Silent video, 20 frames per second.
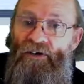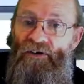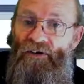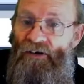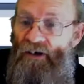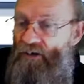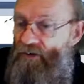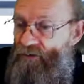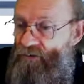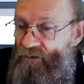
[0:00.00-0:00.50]
can
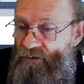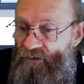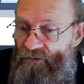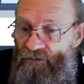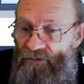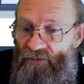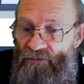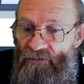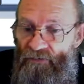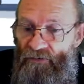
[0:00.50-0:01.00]
get to it.
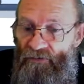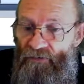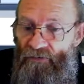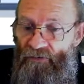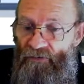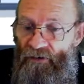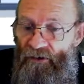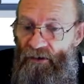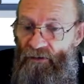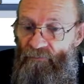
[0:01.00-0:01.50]

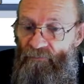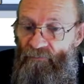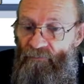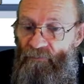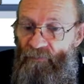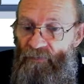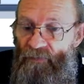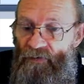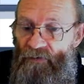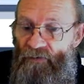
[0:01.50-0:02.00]
Okay,
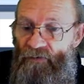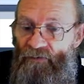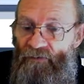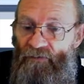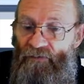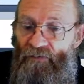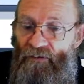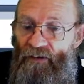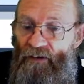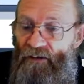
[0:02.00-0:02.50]
so
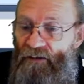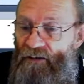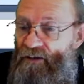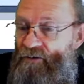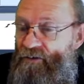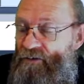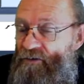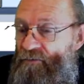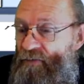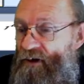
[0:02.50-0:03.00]
yeah,
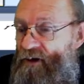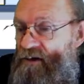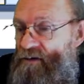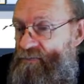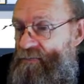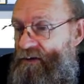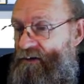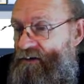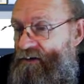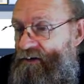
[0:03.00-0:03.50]
click on the browse
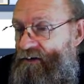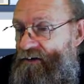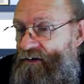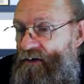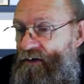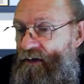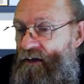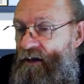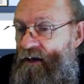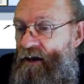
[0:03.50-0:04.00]
button.
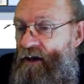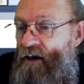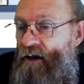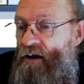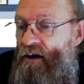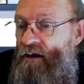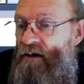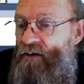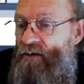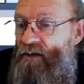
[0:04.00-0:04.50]

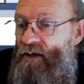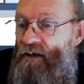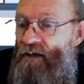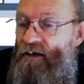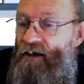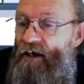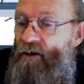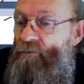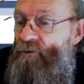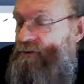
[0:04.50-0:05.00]

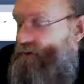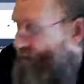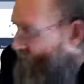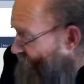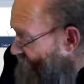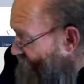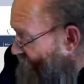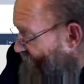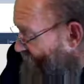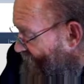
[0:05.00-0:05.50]
Then I will
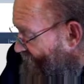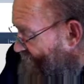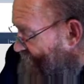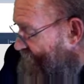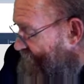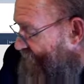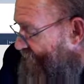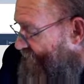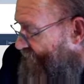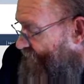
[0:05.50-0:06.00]
get an
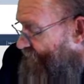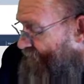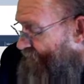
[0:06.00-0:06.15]
entry